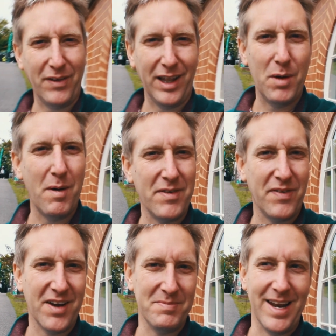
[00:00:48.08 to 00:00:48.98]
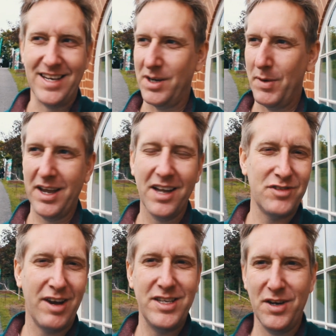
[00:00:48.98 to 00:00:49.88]
for the loo every 5 minutes, so we can't
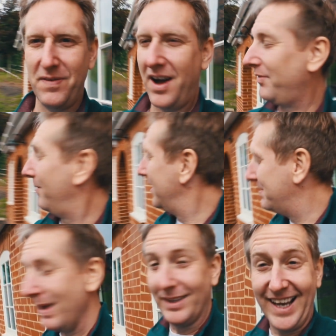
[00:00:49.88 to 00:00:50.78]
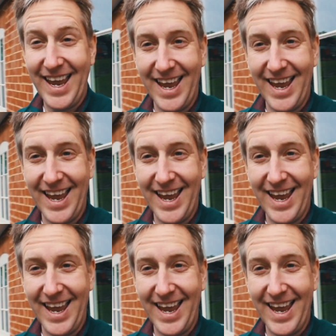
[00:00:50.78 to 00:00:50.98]
stray too far from this building